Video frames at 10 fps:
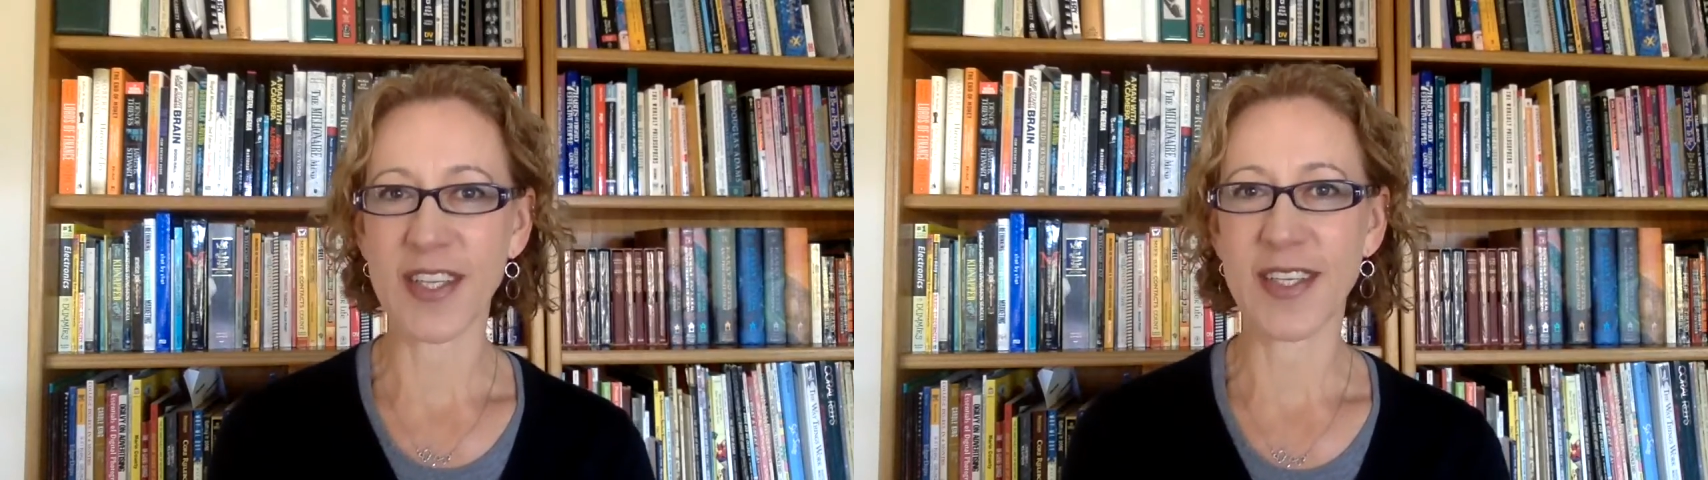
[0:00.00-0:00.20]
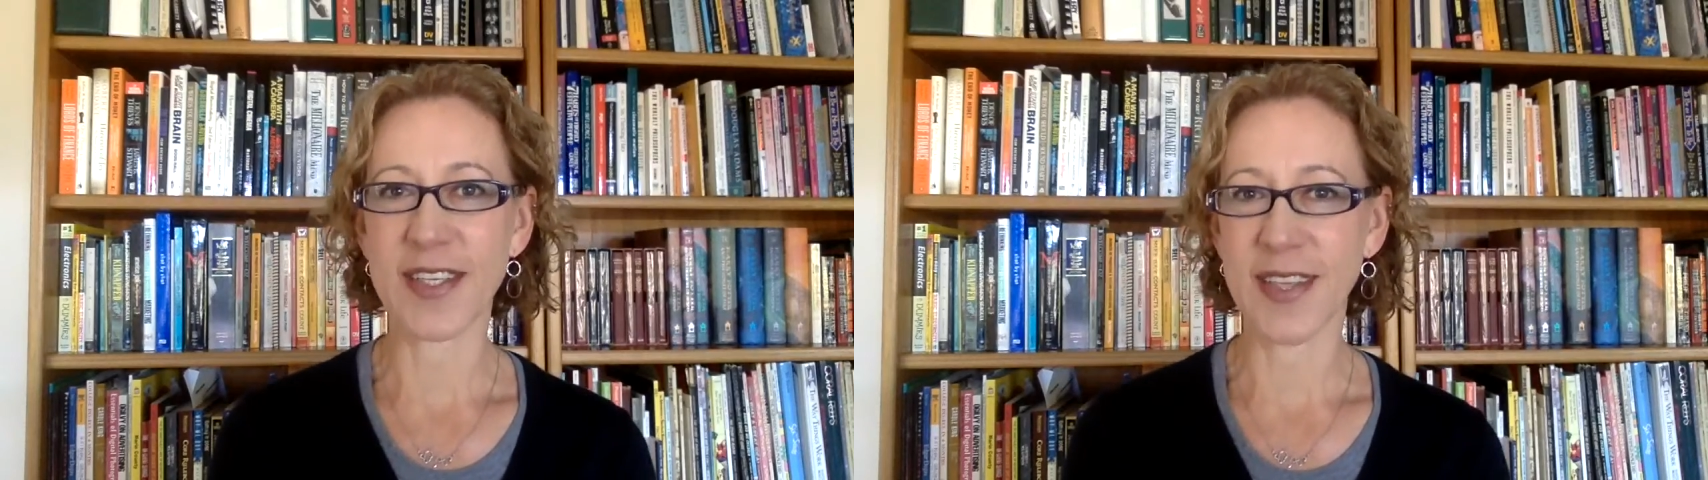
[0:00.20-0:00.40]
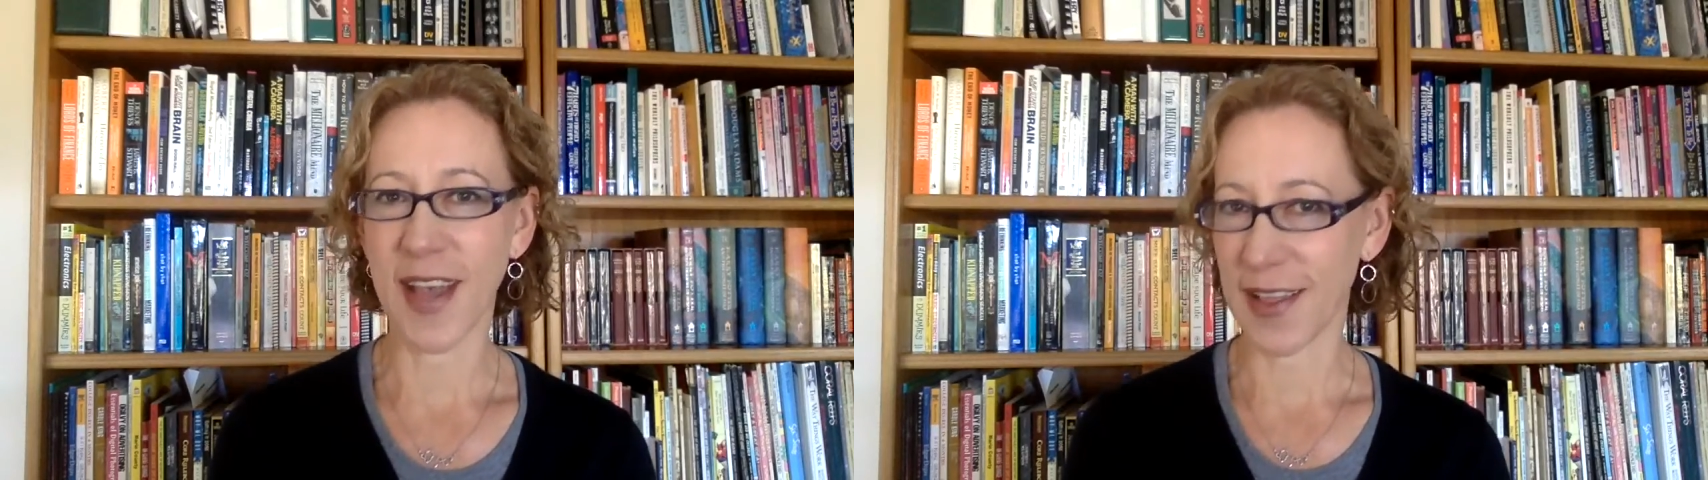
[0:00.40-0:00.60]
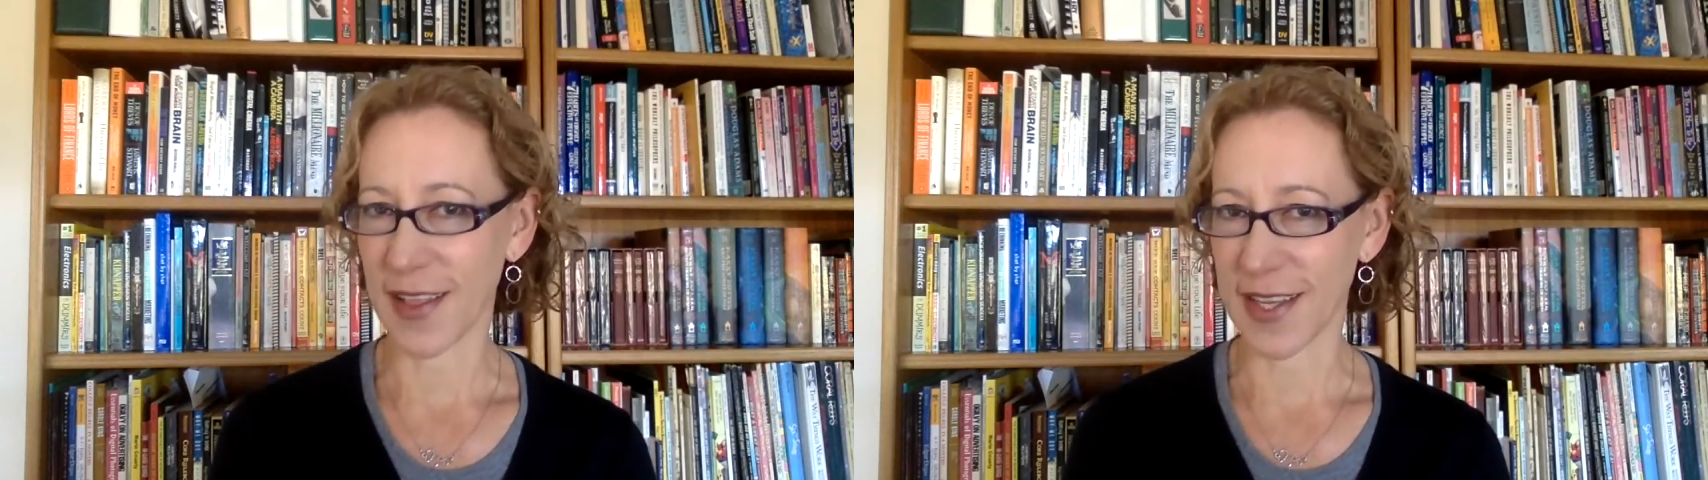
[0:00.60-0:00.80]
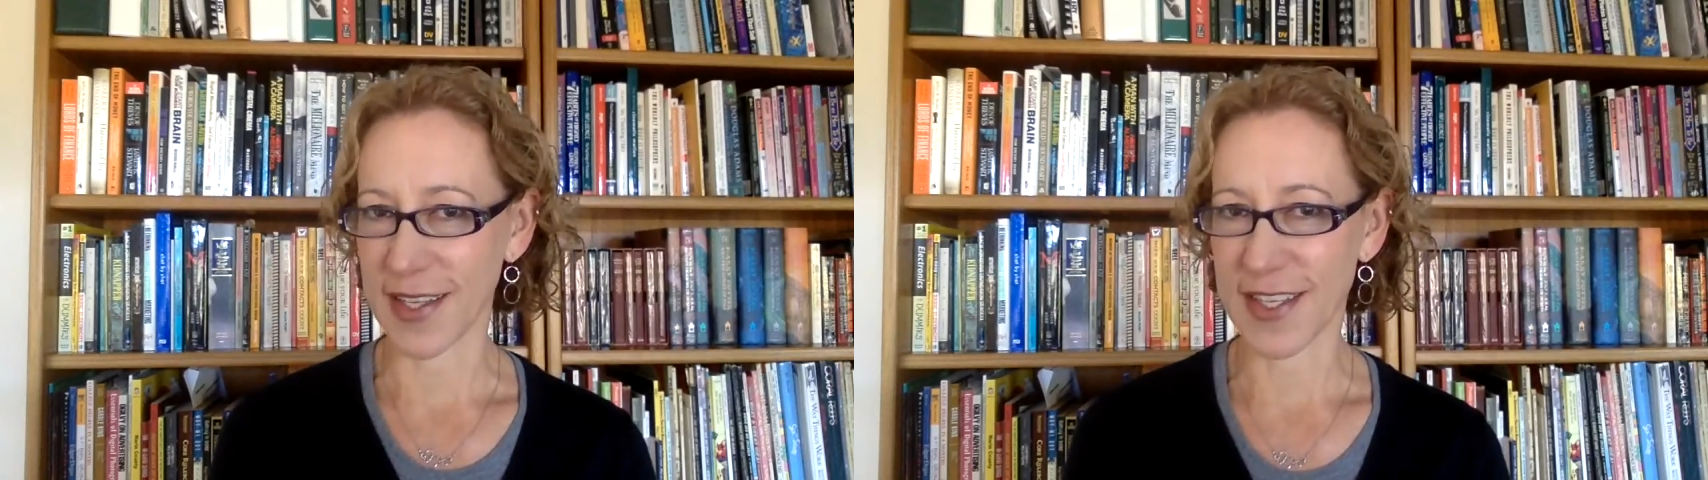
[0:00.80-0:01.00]

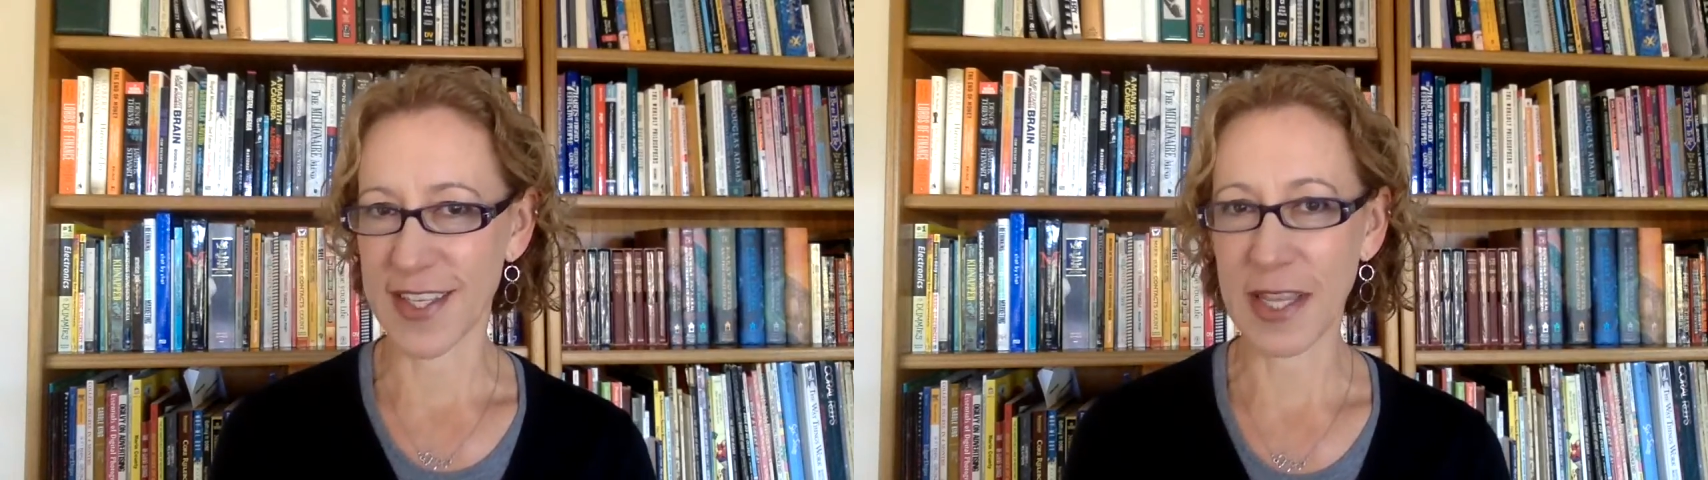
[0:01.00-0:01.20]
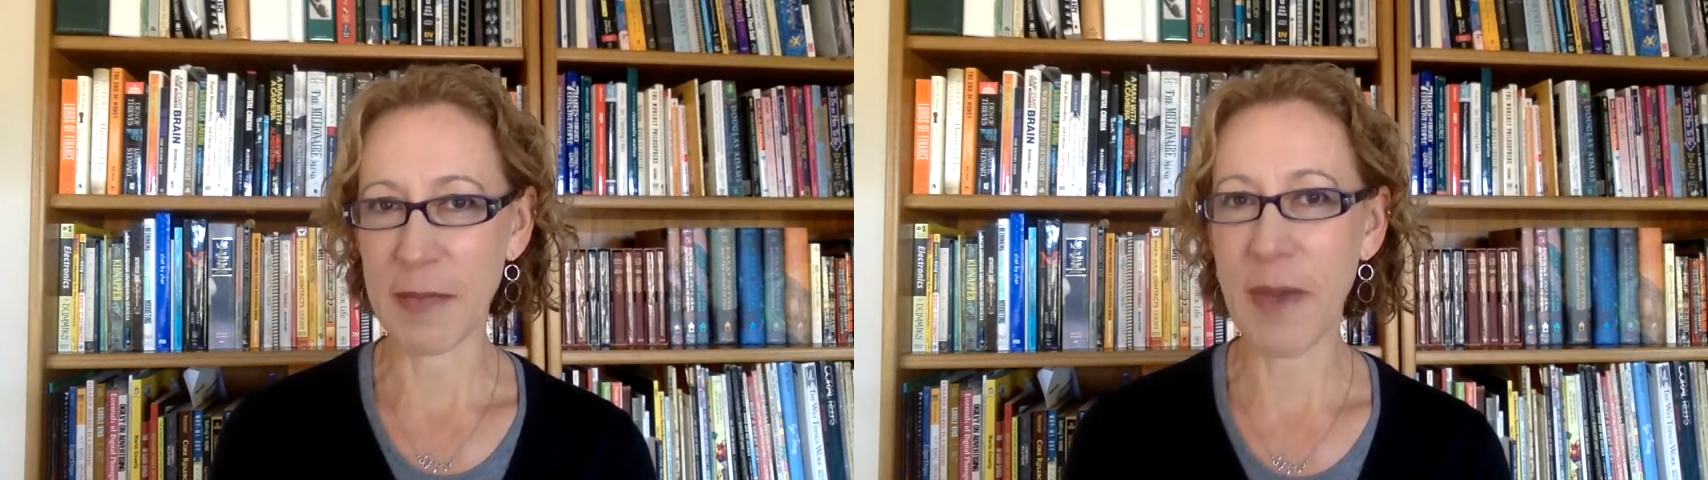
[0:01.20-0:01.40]
silence and the